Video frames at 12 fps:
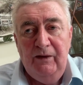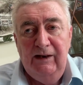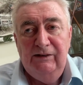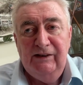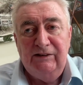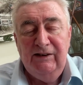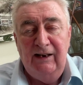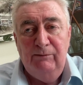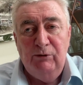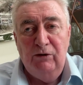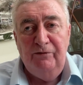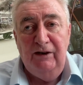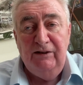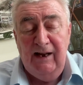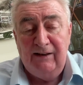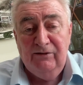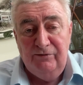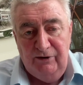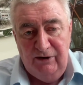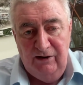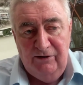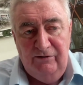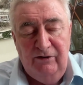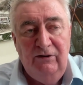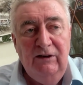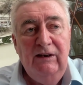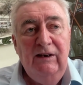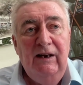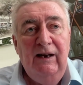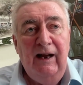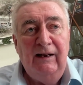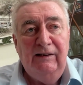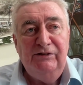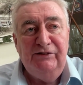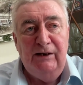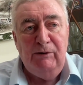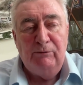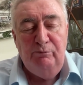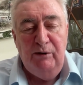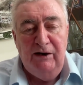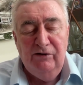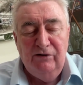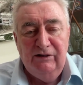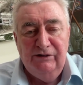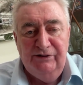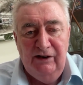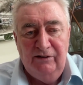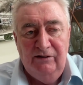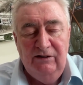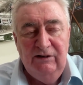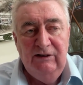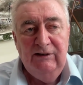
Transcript: he said to Annie Murphy, he thanked her for the interview, and he said about Peter, the son,